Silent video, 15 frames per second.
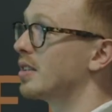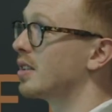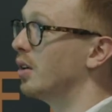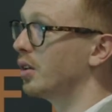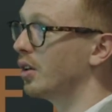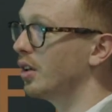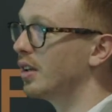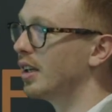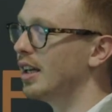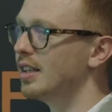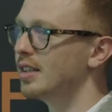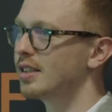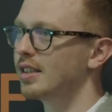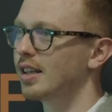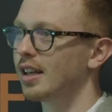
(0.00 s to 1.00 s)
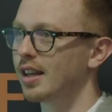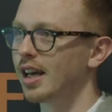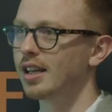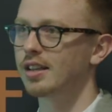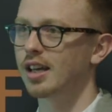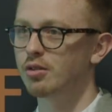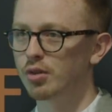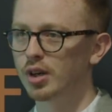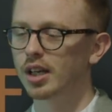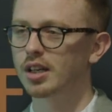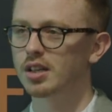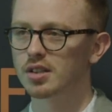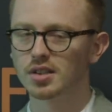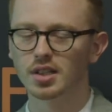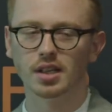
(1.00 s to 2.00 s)
it's so good is they, they really
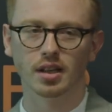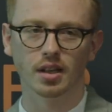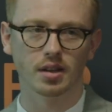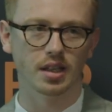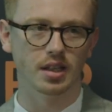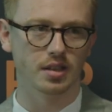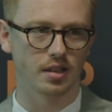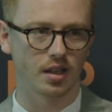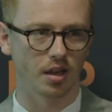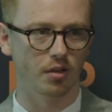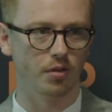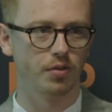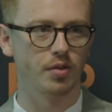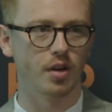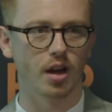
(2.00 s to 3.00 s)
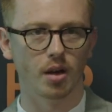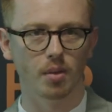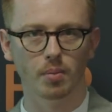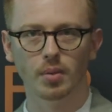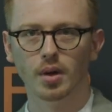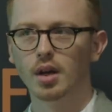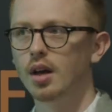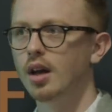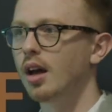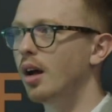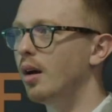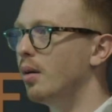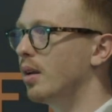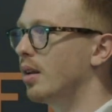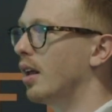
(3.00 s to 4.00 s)
consider these kind of um,
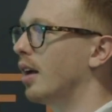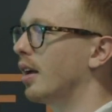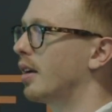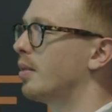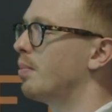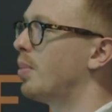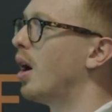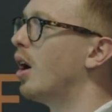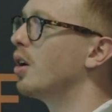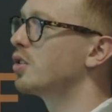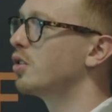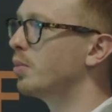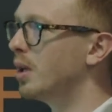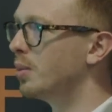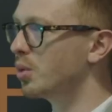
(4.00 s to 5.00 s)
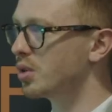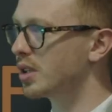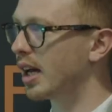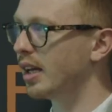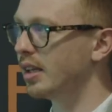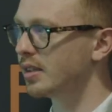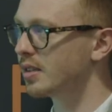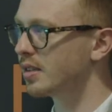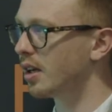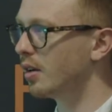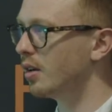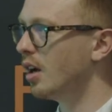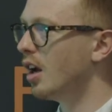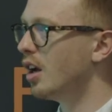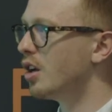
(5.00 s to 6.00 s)
uh, like parts of people's days.
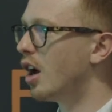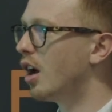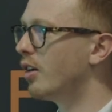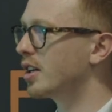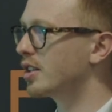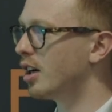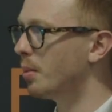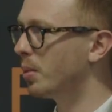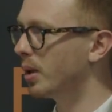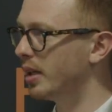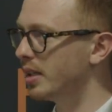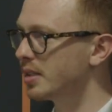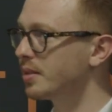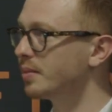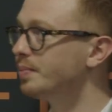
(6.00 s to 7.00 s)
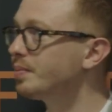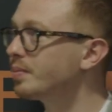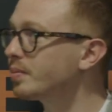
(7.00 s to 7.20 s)
So her example is,